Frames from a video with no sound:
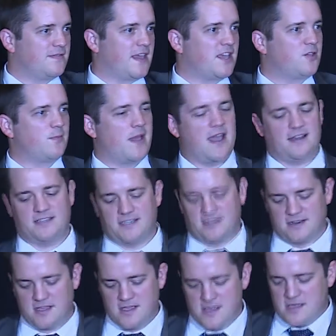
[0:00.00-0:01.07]
Thank you, Matt.
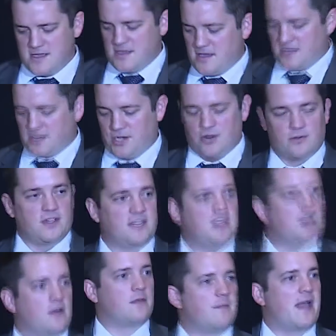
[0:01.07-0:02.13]
And, he did
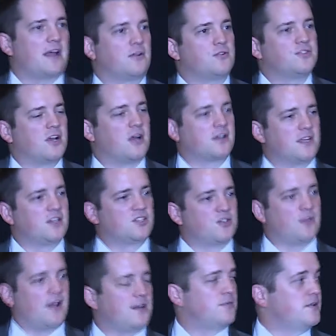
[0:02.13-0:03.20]
all the macro talking,
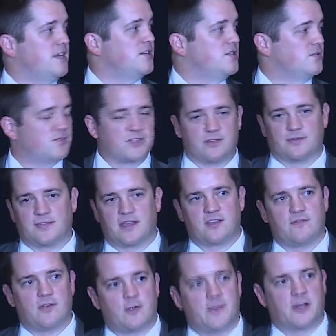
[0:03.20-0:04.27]
so I don't need to, so thank
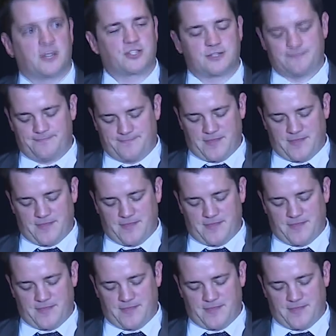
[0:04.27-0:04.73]
you very much.